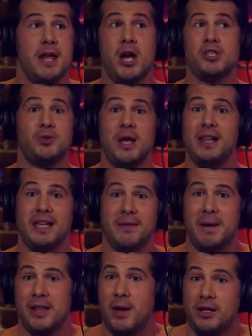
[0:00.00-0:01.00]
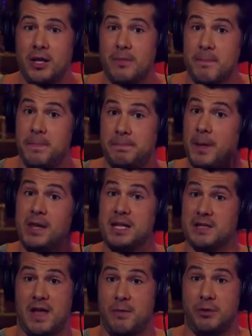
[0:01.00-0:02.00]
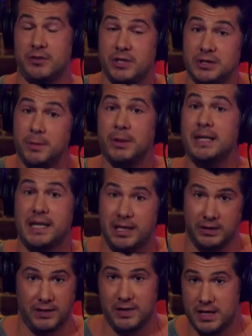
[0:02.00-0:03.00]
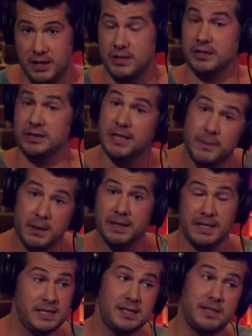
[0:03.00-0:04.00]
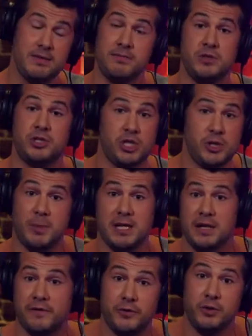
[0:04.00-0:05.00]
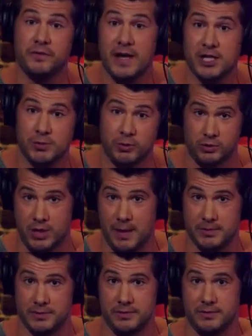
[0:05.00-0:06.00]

In Australia, by the way, alone, billions of animals deliberately killed every year. Deliberately. This is just to protect fruit vegetable crops